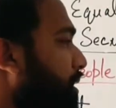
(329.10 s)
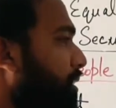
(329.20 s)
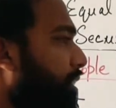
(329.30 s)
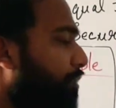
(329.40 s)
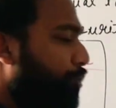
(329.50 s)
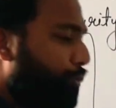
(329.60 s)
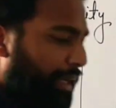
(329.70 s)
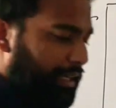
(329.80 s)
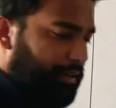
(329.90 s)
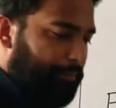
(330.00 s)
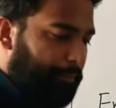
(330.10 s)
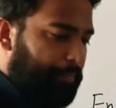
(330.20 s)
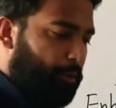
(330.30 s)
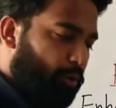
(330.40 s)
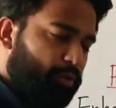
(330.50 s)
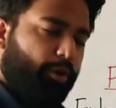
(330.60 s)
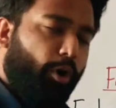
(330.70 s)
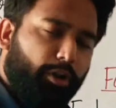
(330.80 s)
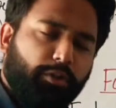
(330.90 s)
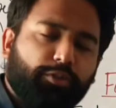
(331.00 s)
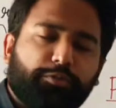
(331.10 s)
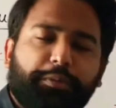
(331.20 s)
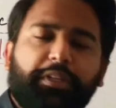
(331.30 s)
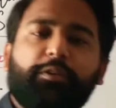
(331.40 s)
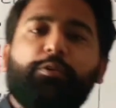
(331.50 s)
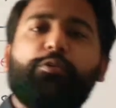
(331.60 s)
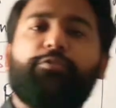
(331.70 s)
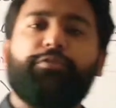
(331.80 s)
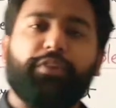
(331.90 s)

The women, all those women who